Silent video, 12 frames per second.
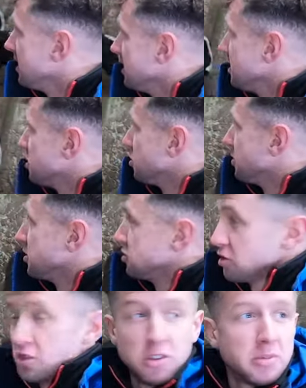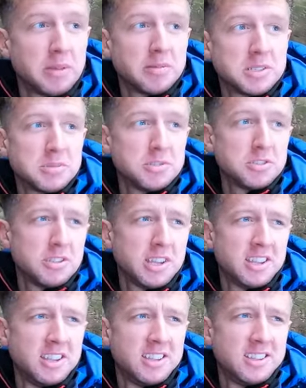These will be due, when will these be due
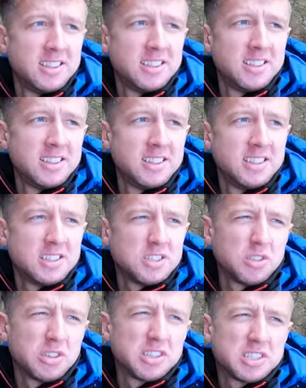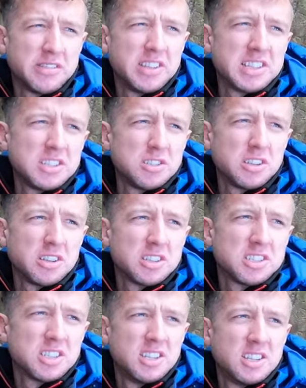then? These are only 70 days on us.